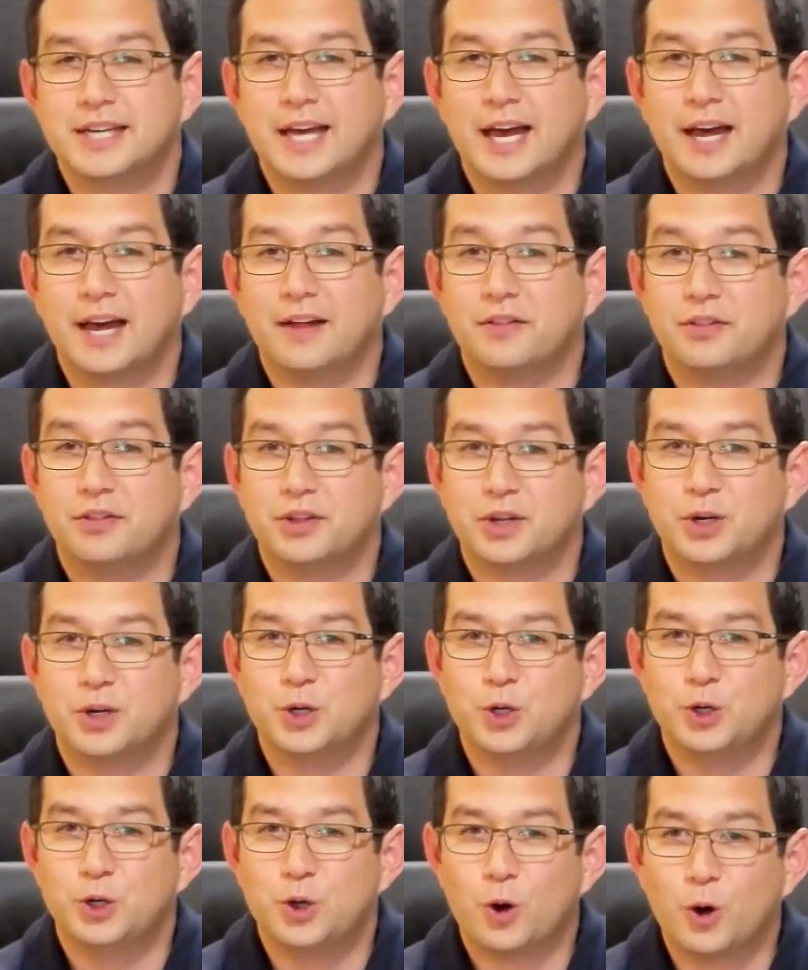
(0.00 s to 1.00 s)
that
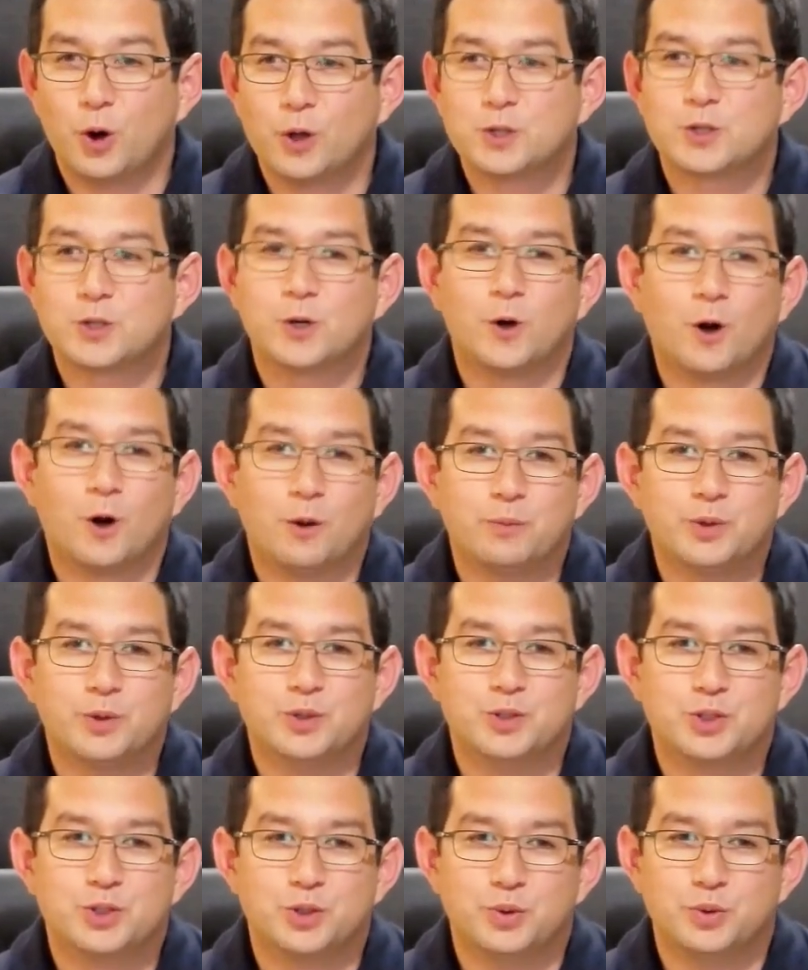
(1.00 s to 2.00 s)
are not
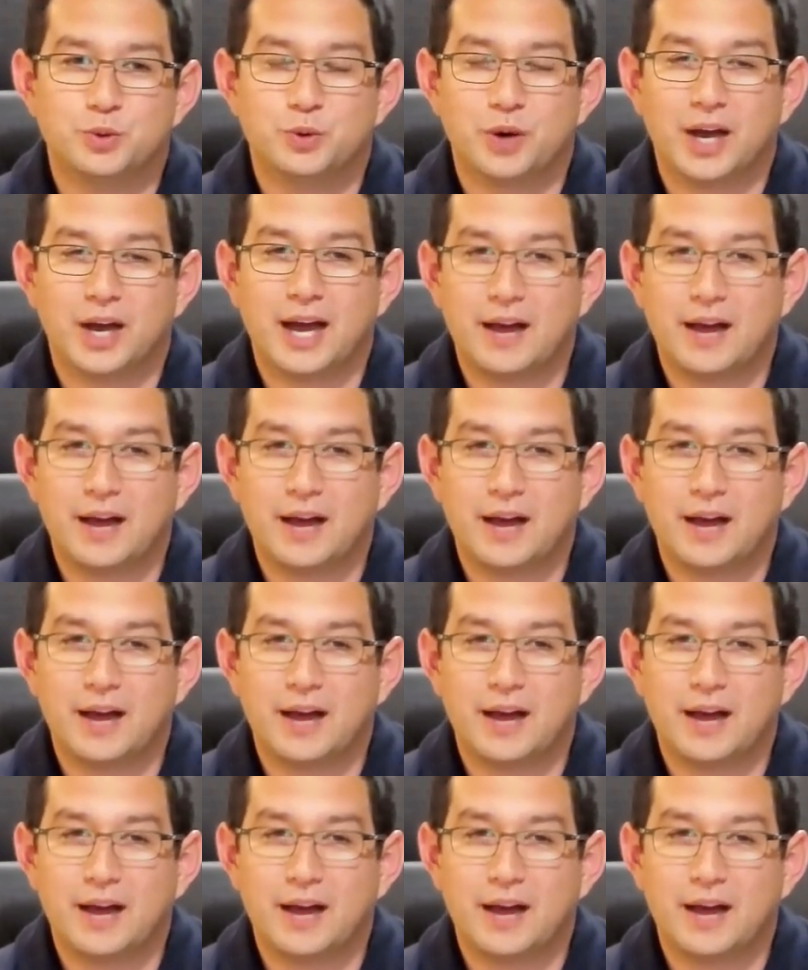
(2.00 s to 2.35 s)
common to